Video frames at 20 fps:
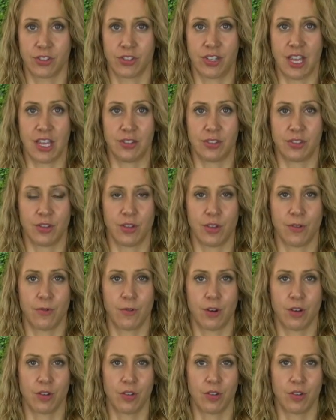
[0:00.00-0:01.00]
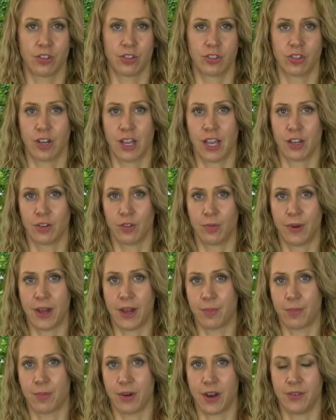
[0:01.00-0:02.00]
state so that foreclosures are handled
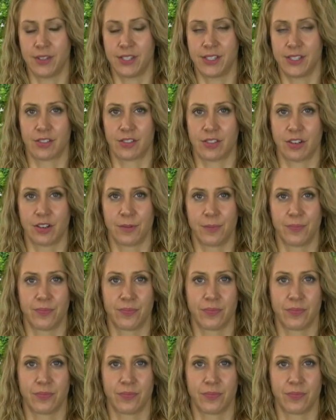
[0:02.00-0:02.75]
by the private sector.